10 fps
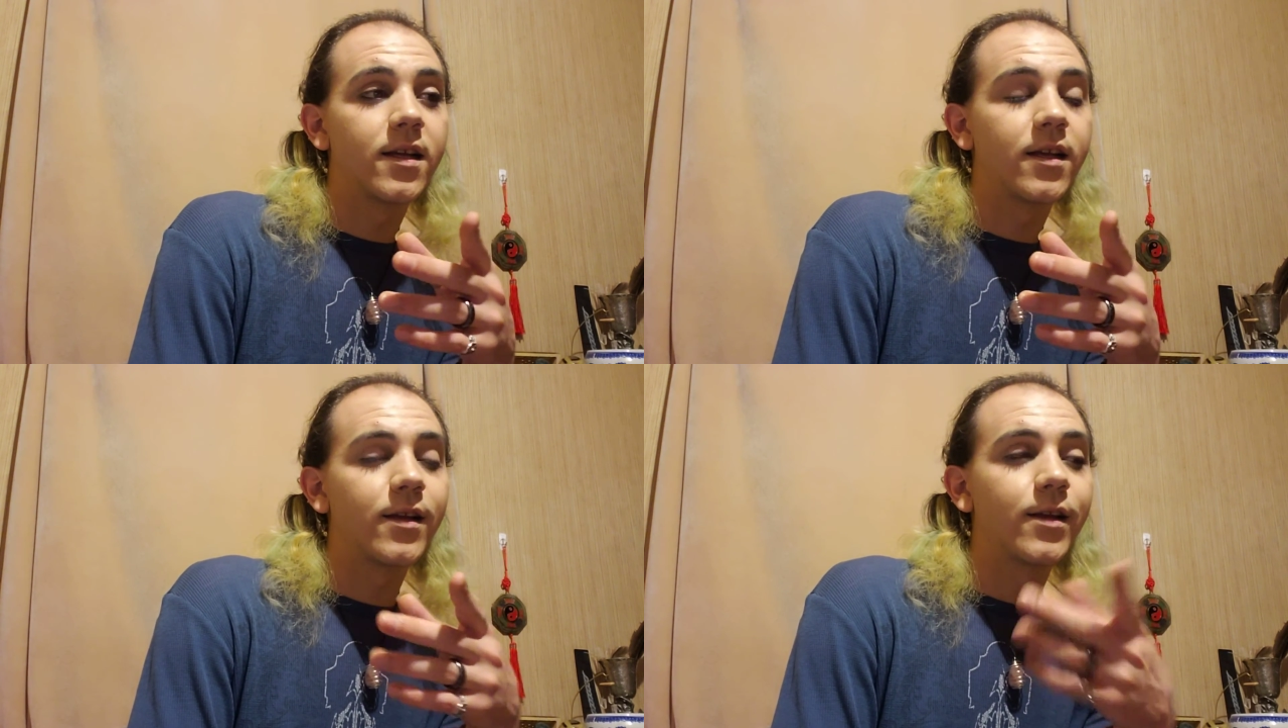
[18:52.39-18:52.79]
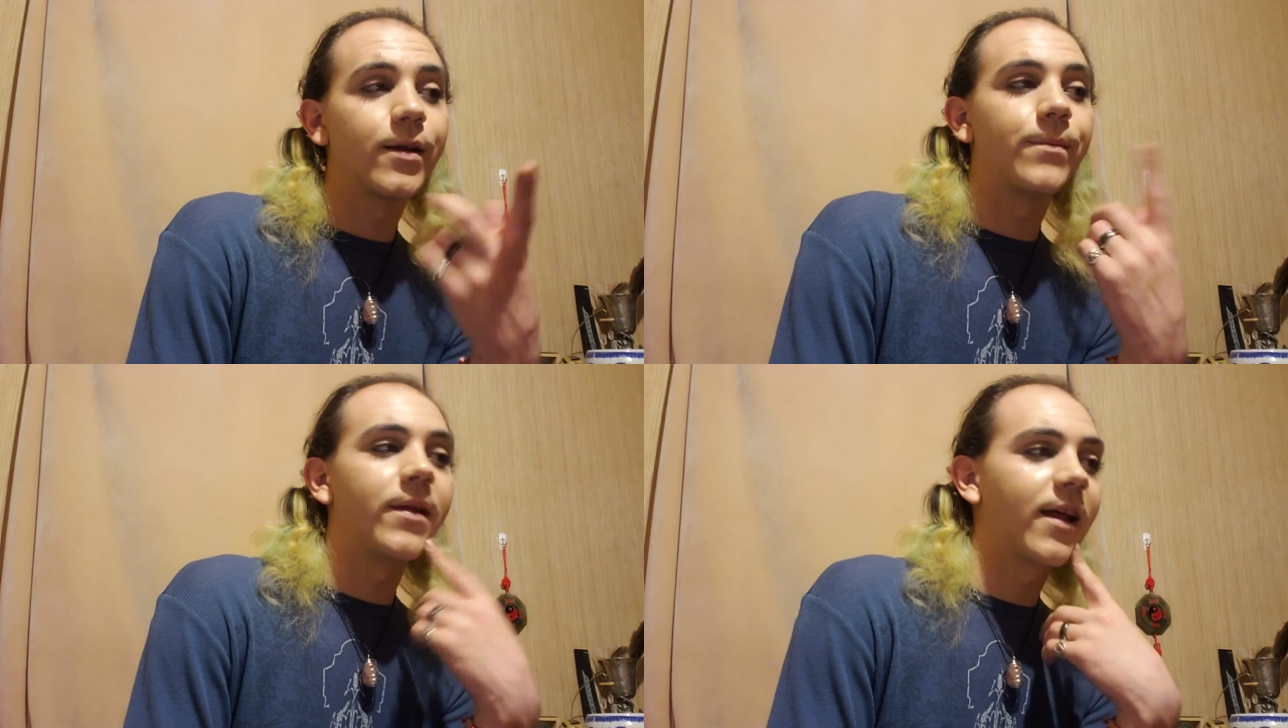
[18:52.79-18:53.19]
and you're
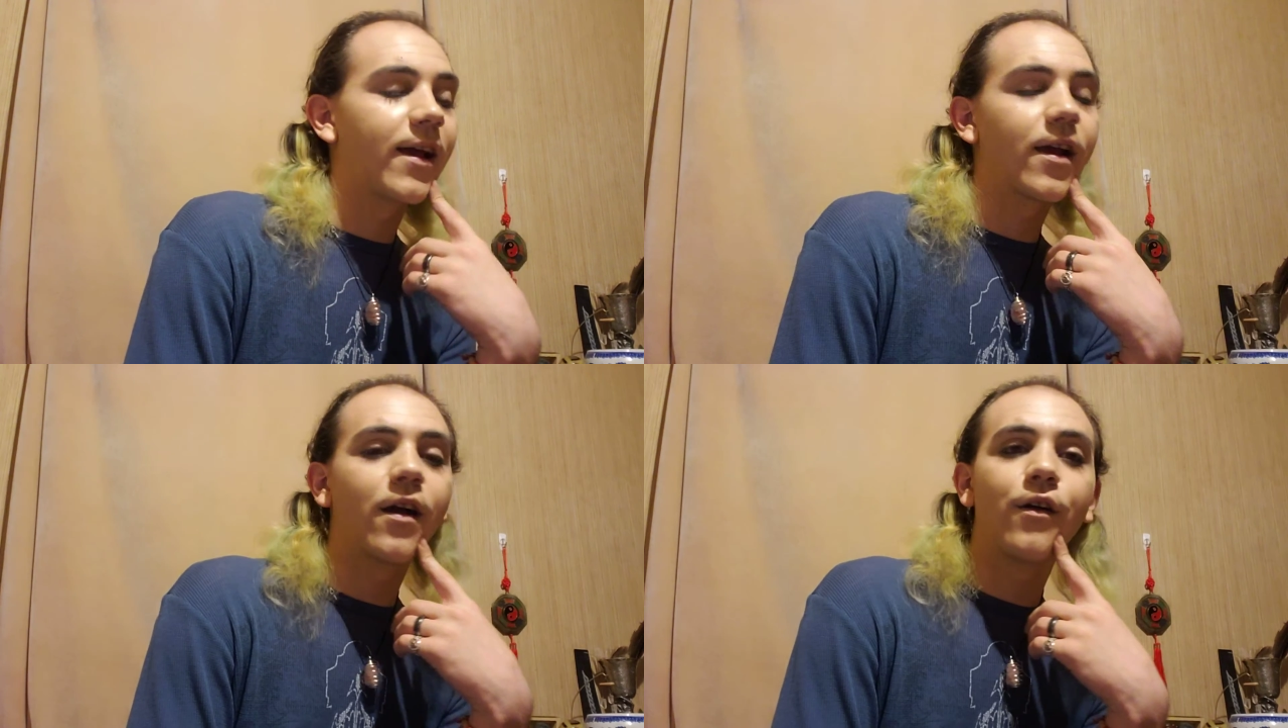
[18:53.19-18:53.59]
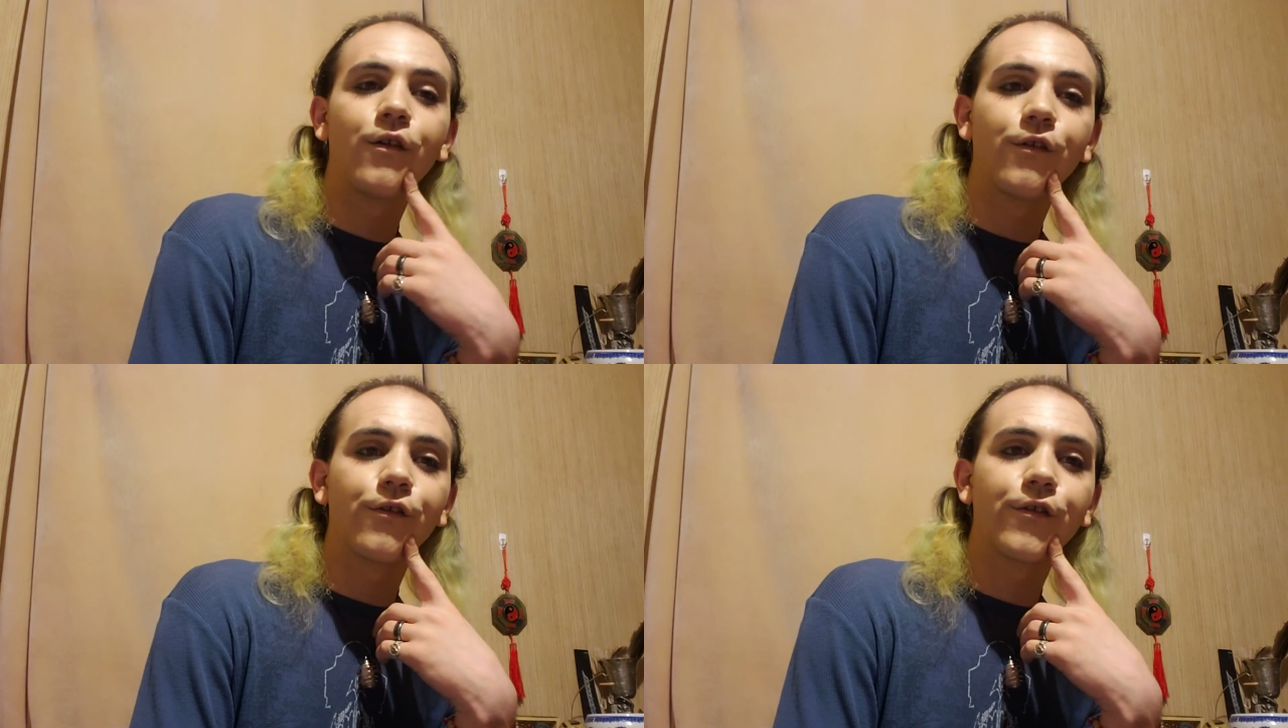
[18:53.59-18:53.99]
gonna be like,
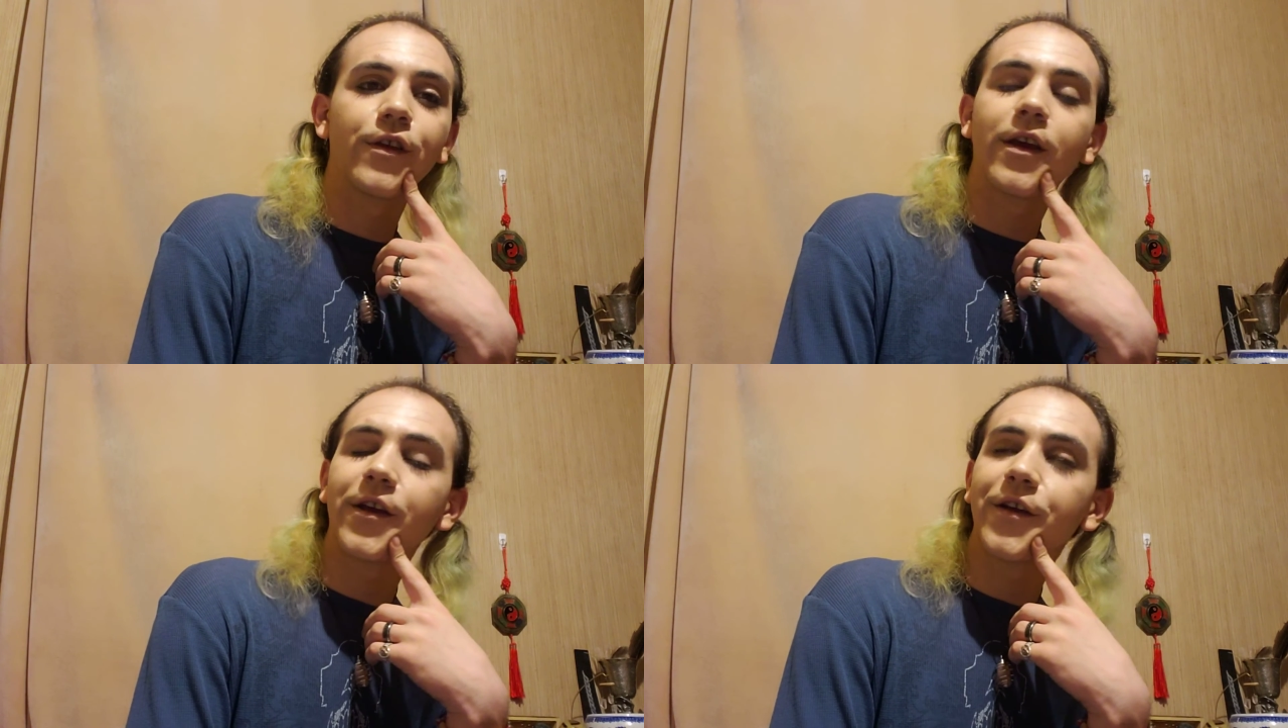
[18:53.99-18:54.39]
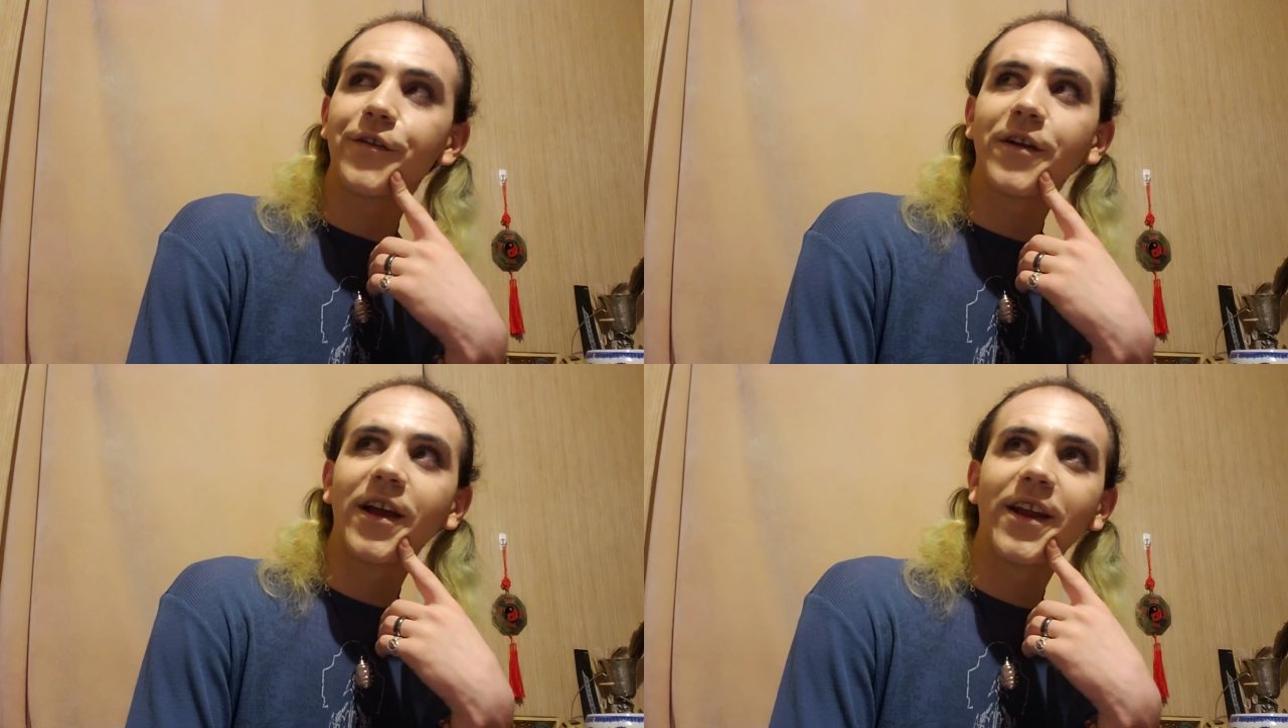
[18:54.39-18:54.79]
oh, yeah, you're
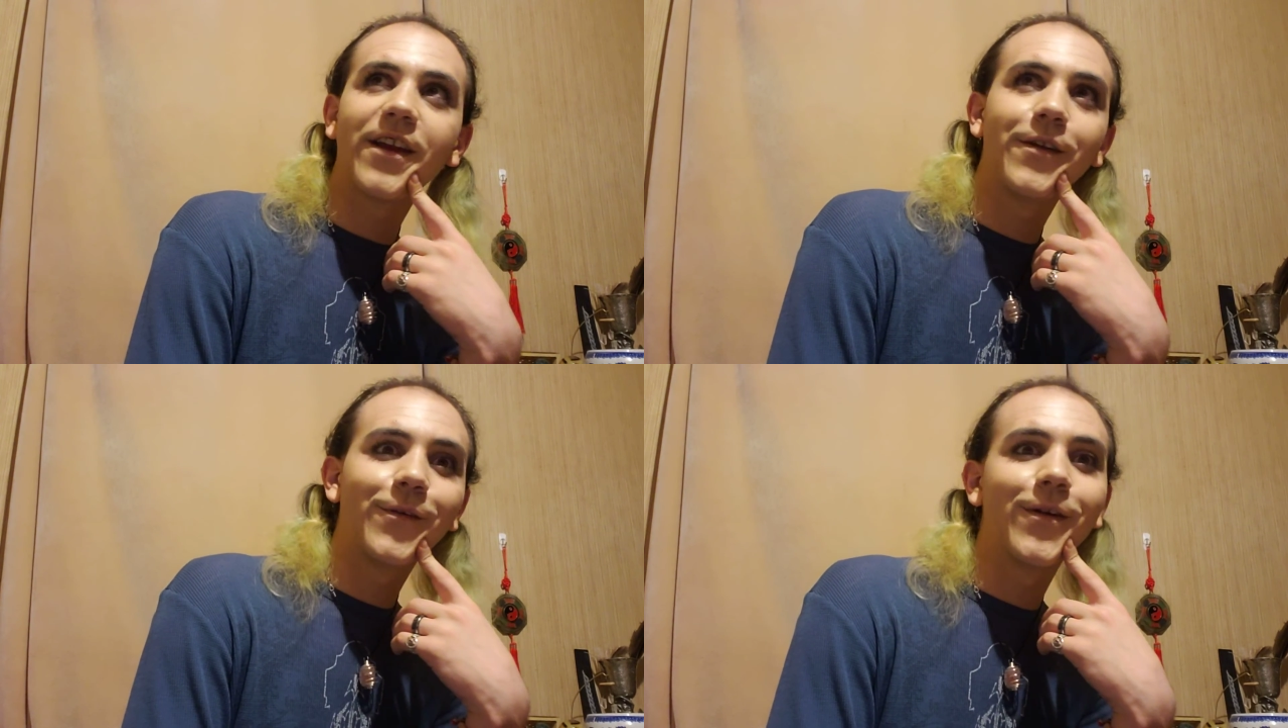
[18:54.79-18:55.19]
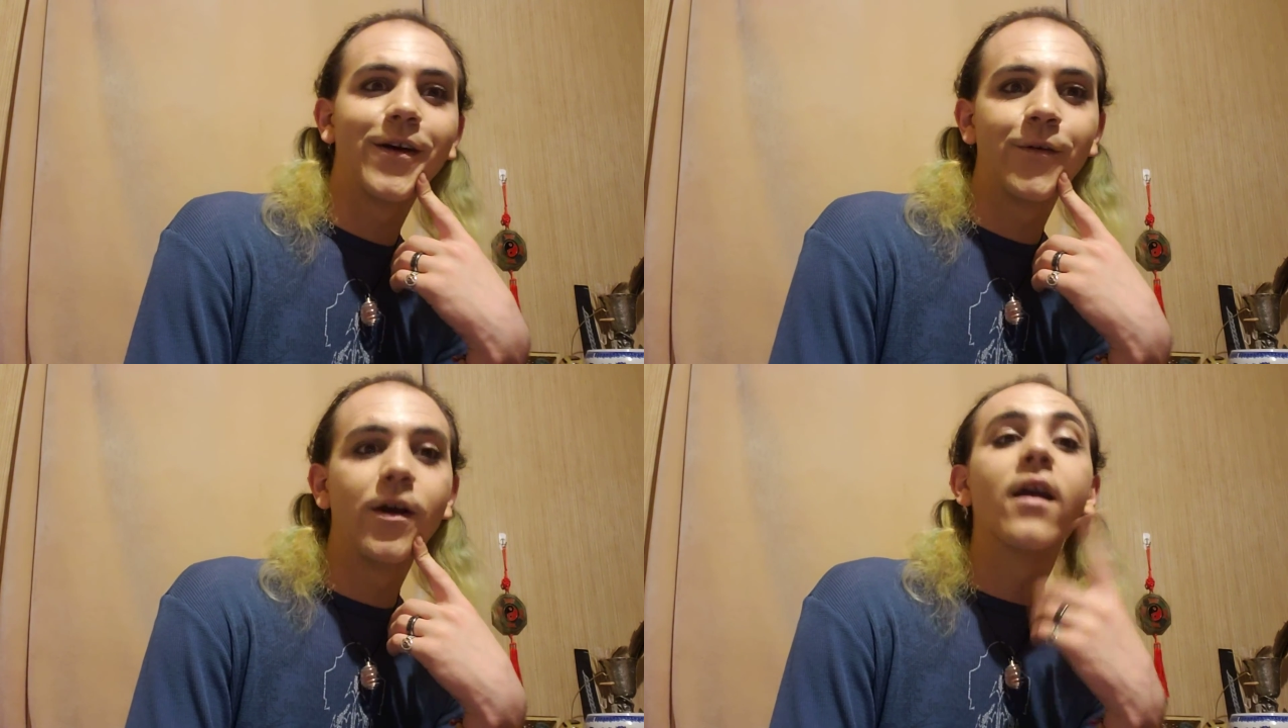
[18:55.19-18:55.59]
right, I do know.